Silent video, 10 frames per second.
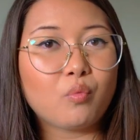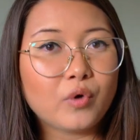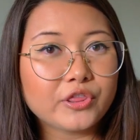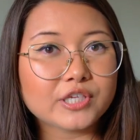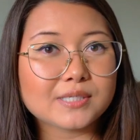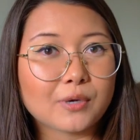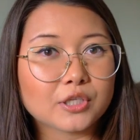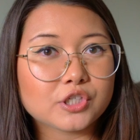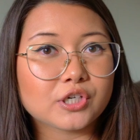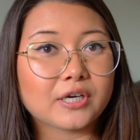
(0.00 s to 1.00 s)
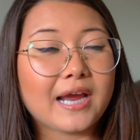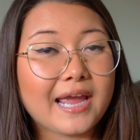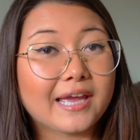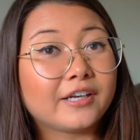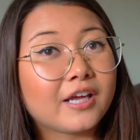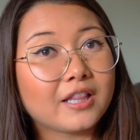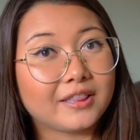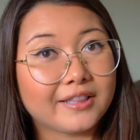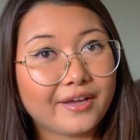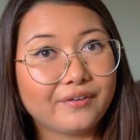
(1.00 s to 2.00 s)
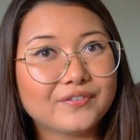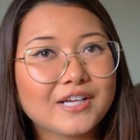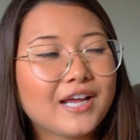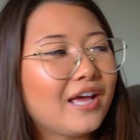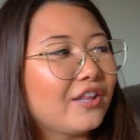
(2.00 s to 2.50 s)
with this monster and lived.